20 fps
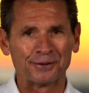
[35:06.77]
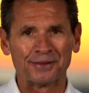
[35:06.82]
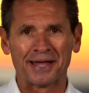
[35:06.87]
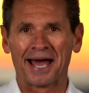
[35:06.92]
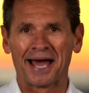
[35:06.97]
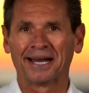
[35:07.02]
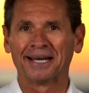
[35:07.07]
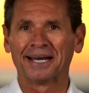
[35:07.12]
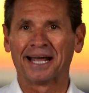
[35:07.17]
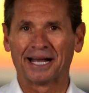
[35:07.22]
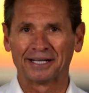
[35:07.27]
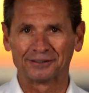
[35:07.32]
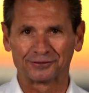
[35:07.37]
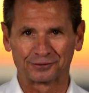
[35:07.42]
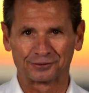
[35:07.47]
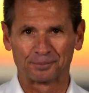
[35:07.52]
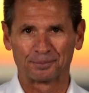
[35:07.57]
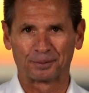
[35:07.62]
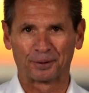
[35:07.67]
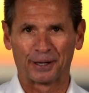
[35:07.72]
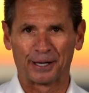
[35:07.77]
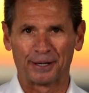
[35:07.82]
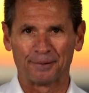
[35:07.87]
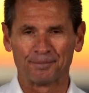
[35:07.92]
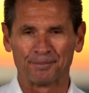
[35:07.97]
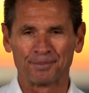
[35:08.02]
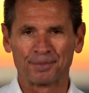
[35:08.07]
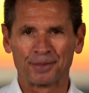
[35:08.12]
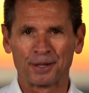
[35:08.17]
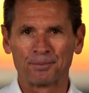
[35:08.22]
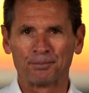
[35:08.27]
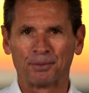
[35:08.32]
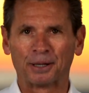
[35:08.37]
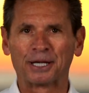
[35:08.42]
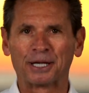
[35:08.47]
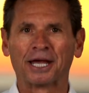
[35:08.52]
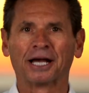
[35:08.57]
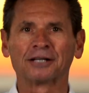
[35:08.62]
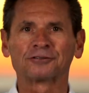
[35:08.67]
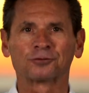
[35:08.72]
that at Supreme,
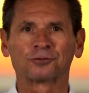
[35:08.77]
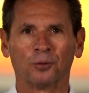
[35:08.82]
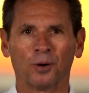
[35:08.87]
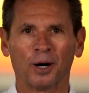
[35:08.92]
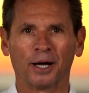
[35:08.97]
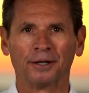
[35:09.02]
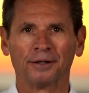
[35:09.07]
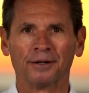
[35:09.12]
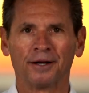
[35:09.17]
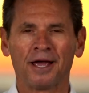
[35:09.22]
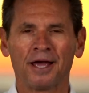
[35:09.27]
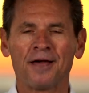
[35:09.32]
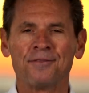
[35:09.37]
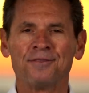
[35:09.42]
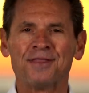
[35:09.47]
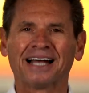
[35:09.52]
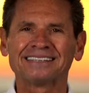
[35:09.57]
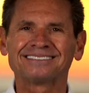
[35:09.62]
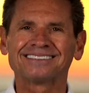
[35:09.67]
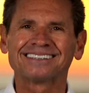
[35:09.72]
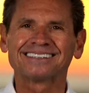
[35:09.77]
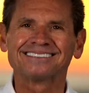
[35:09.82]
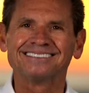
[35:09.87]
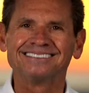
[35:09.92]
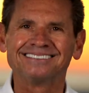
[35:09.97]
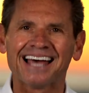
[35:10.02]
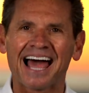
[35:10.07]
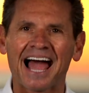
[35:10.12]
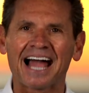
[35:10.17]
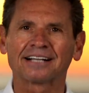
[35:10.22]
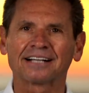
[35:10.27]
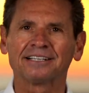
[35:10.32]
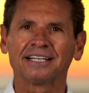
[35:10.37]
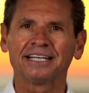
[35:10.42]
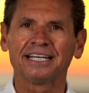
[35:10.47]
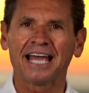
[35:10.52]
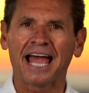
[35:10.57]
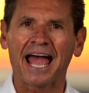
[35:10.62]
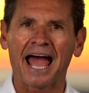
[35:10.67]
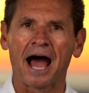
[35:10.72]
but guess what? That's
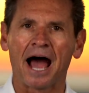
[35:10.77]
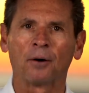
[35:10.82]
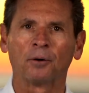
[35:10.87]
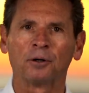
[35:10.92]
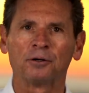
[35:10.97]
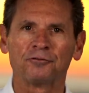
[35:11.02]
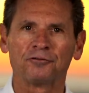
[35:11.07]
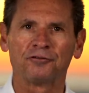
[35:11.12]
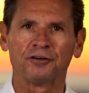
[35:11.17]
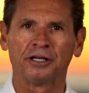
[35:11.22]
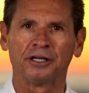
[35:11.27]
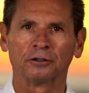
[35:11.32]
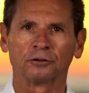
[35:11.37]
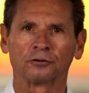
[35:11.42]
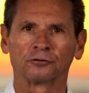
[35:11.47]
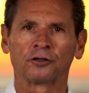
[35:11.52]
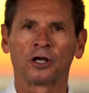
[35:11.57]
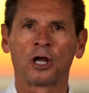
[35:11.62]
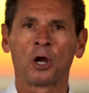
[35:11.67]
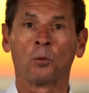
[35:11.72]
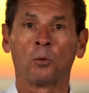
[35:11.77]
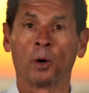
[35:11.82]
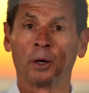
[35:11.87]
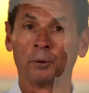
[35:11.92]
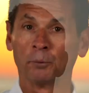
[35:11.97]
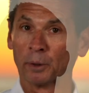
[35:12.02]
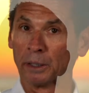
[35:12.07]
exactly how it feels when we